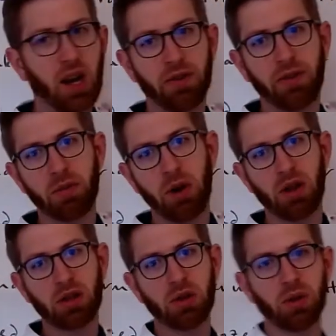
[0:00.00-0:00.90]
of the
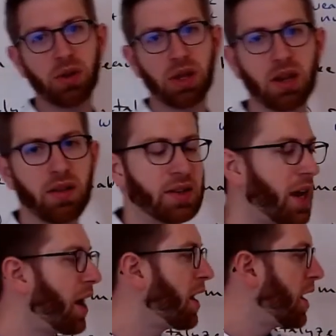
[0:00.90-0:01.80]
molecule at the end of the day.
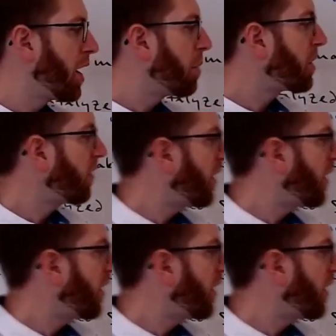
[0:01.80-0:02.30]
But if I'm